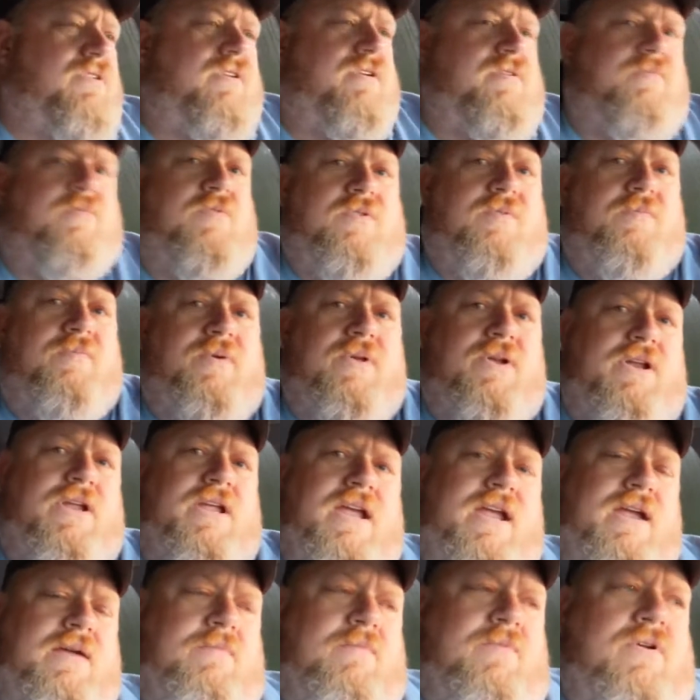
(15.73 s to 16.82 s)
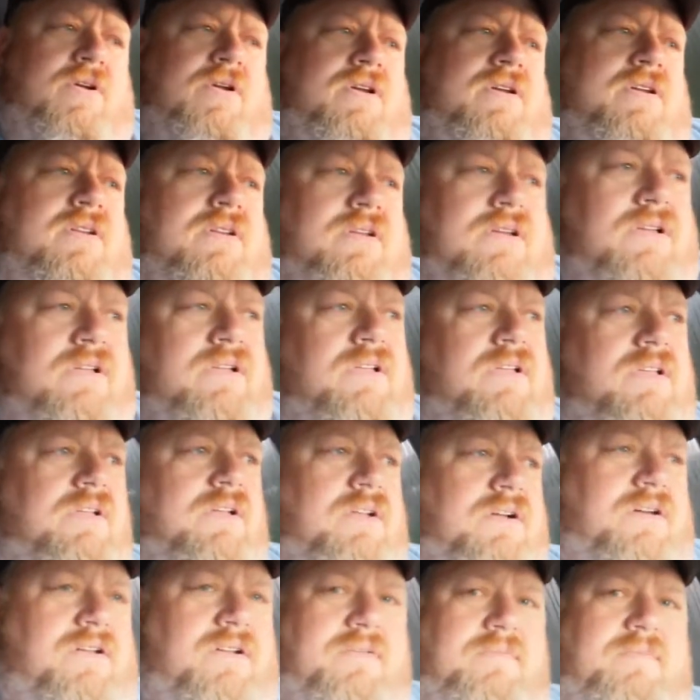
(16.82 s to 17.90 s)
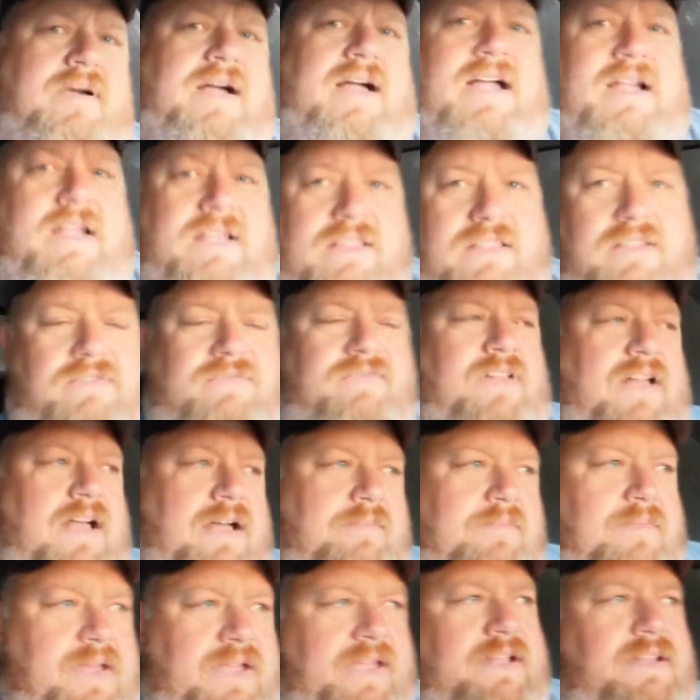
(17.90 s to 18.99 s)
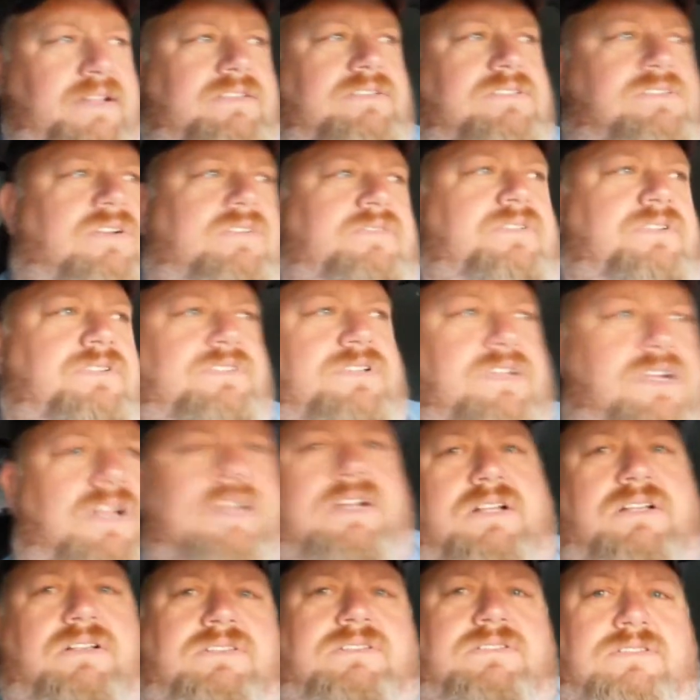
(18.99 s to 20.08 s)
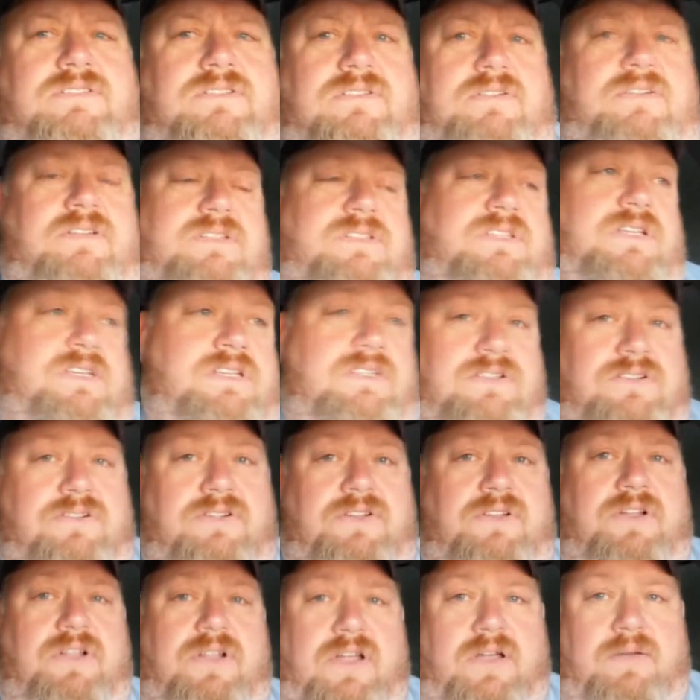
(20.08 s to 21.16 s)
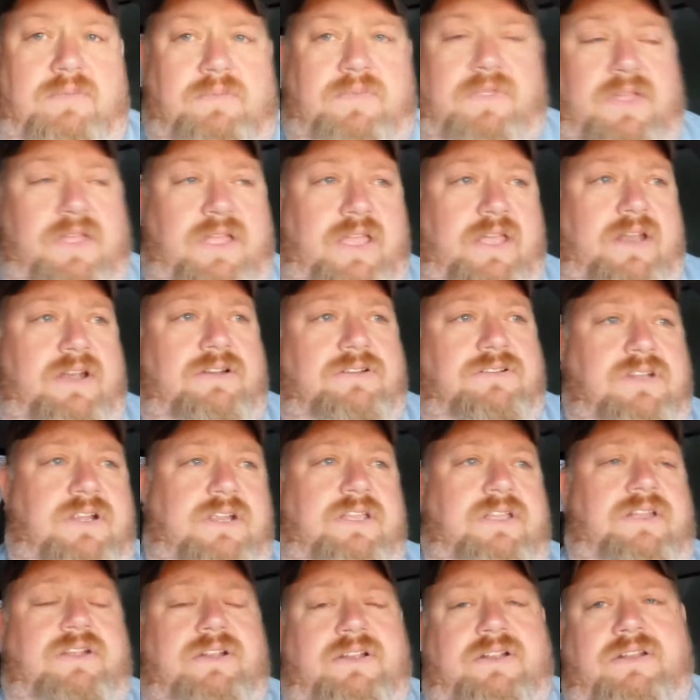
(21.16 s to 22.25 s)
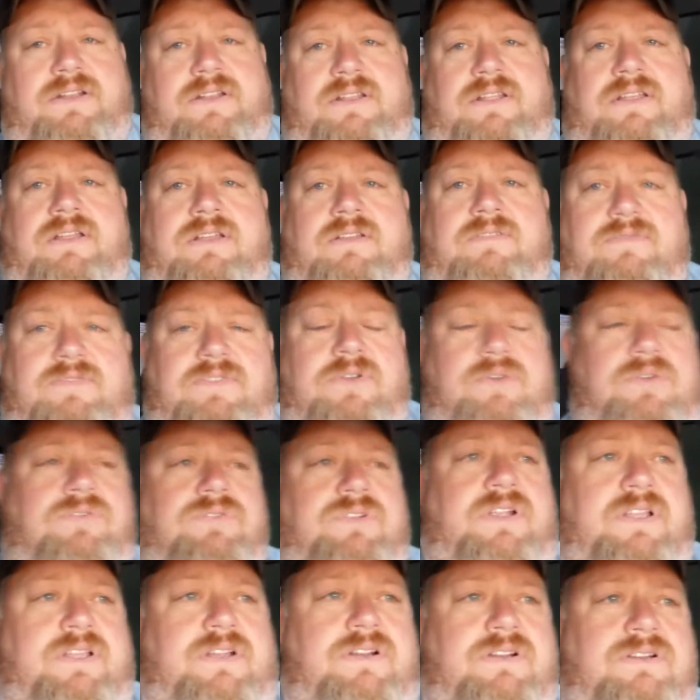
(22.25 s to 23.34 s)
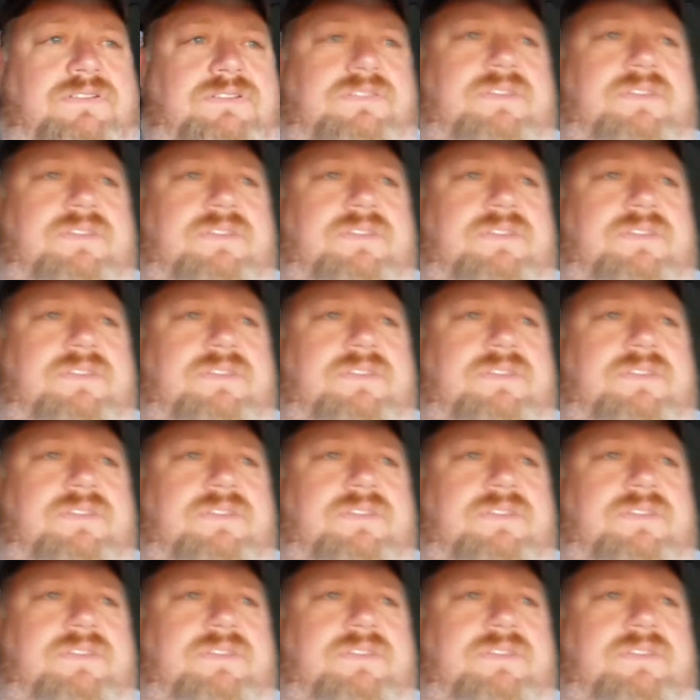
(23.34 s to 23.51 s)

I'm going to put a camera on the back of the flatbed service truck so it's easier to hook up the header trailer and the fuel trailer.